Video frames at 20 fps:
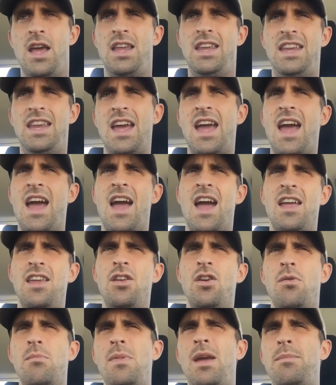yeah,
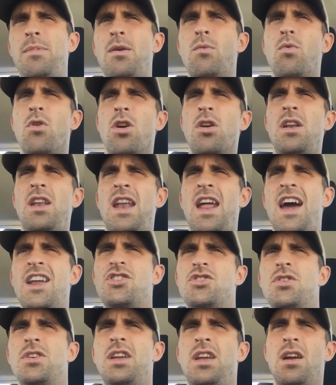maybe we're
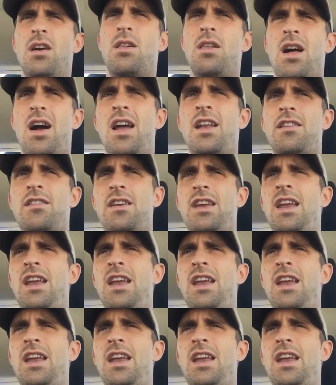naturally inclined to